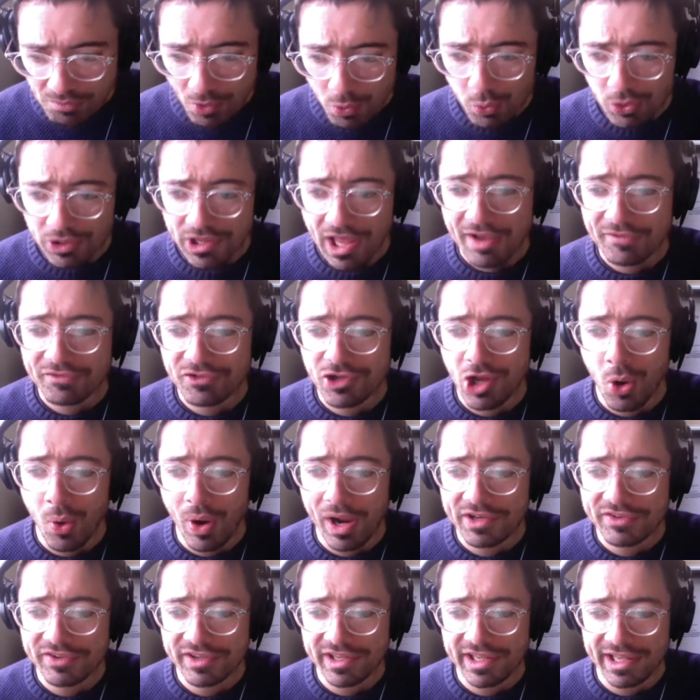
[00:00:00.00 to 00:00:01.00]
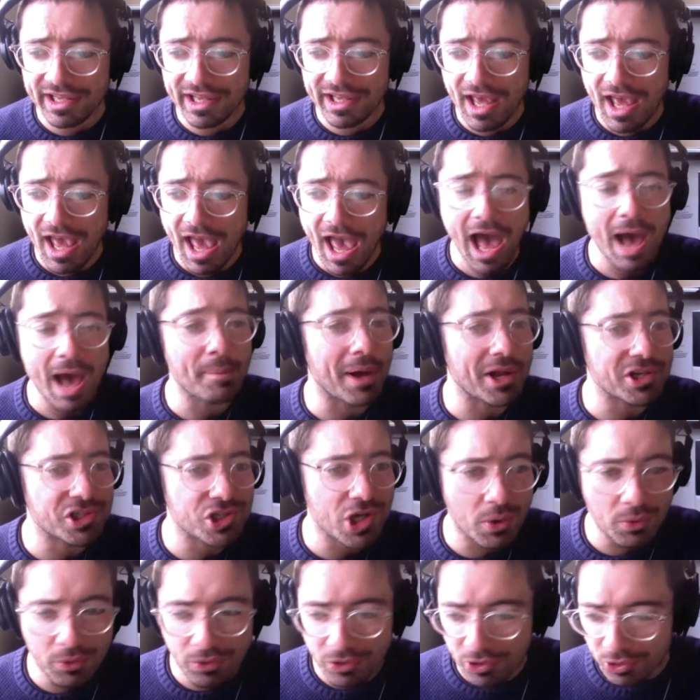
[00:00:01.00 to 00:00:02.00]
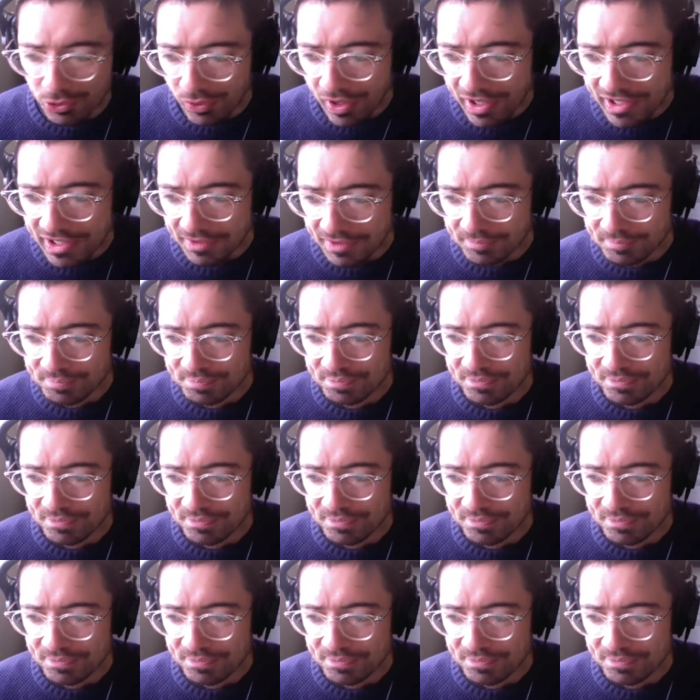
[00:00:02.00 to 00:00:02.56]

will have no idea how much I will regret it.